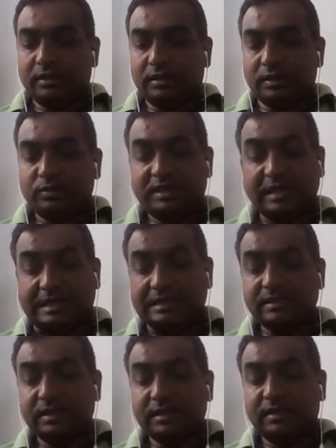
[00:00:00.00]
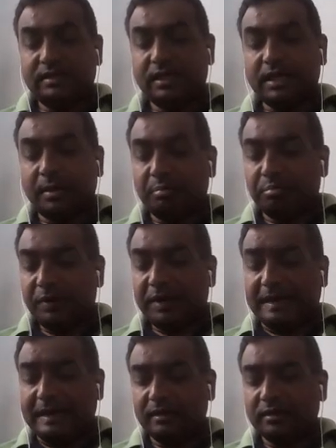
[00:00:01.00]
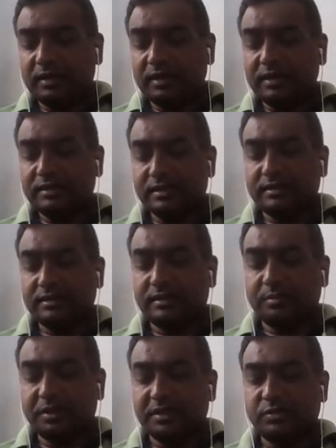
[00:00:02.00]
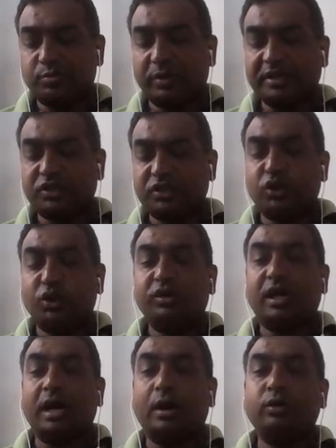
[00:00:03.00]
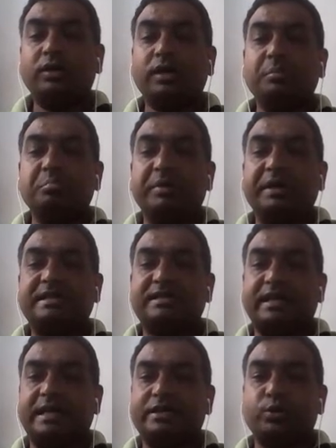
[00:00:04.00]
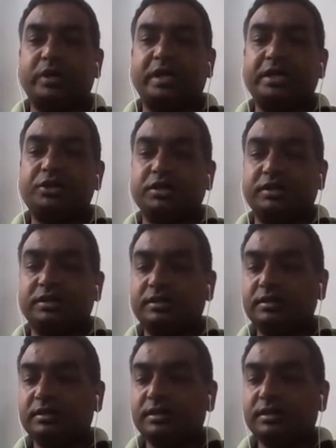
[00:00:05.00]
Now, since the complete learning system is based on outcome-based education,